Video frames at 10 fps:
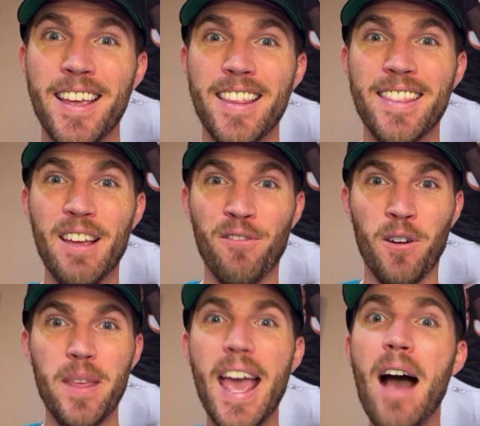that
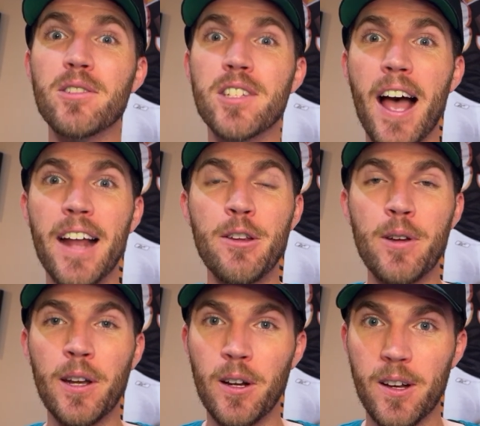from the outside you
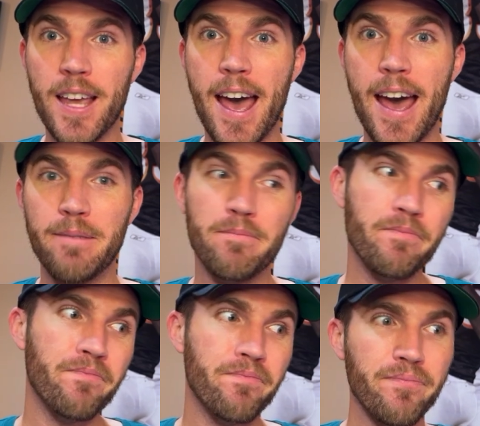can look at
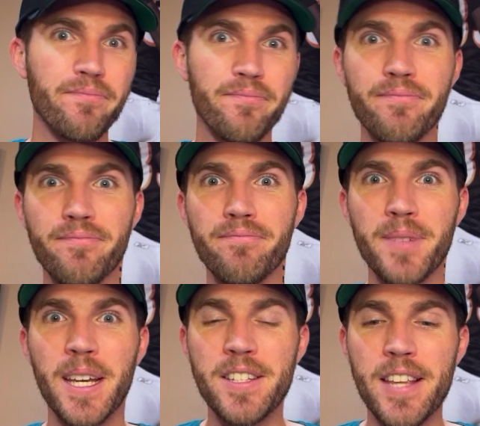
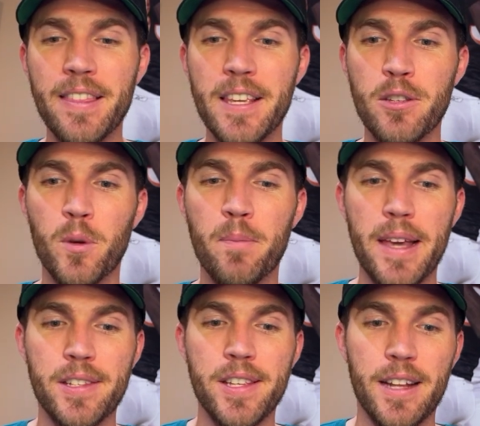and say this would
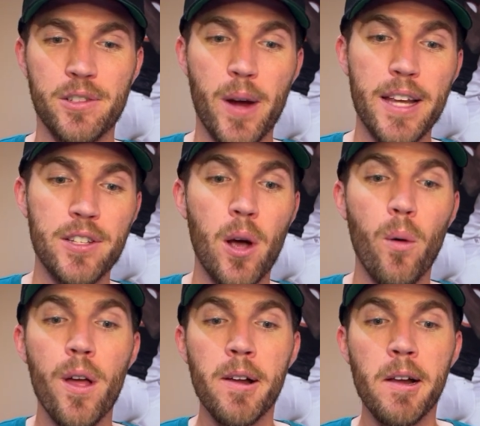make sense, right?
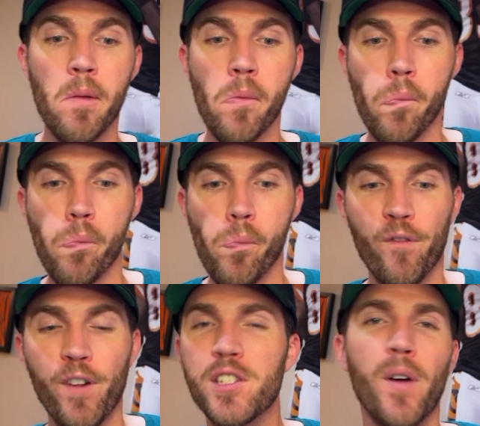So
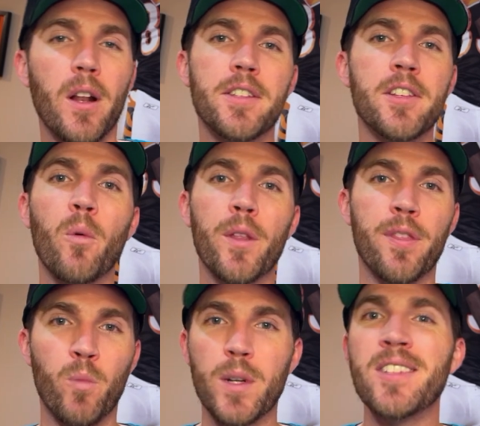first of all, let's start
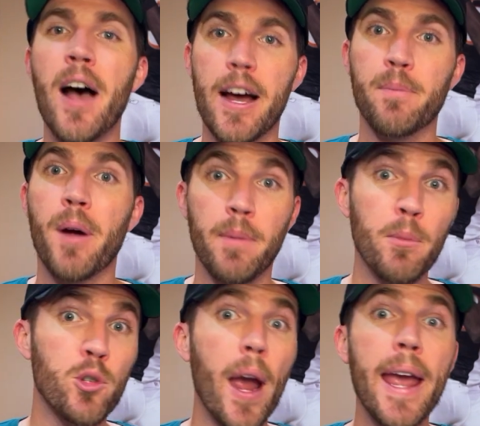with what's not a problem.
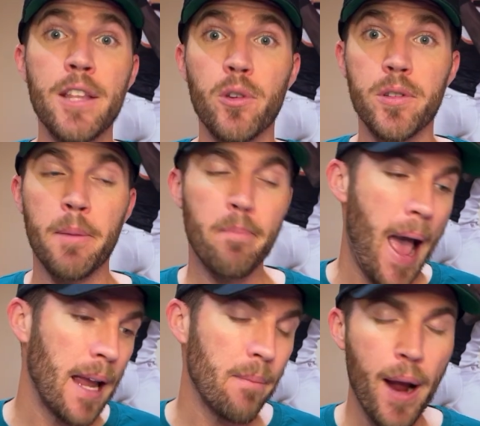Trey Hendrickson,
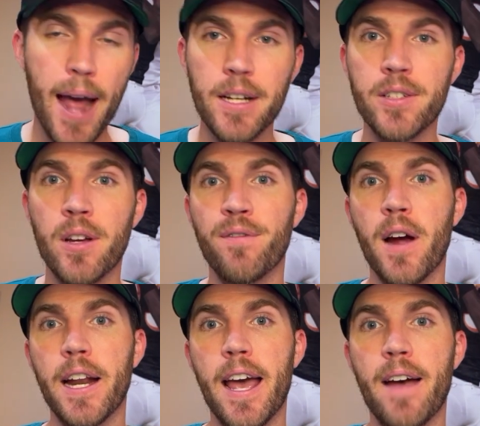back at practice on
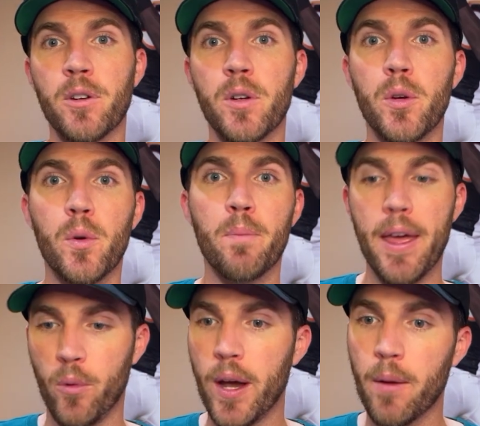Friday afternoon.
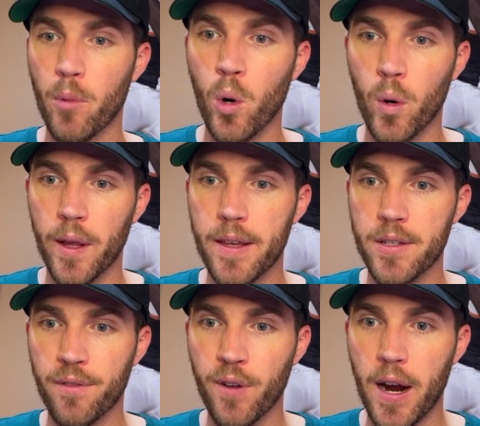By the way, I'm recording this
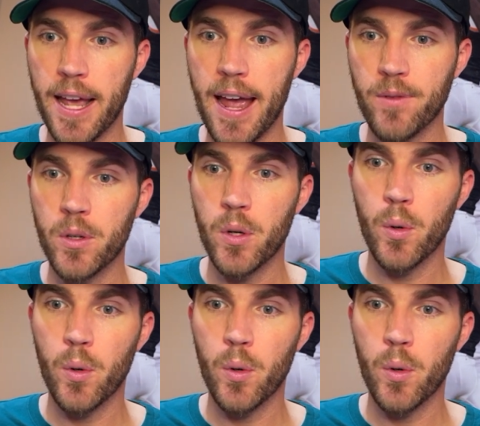on a Friday afternoon.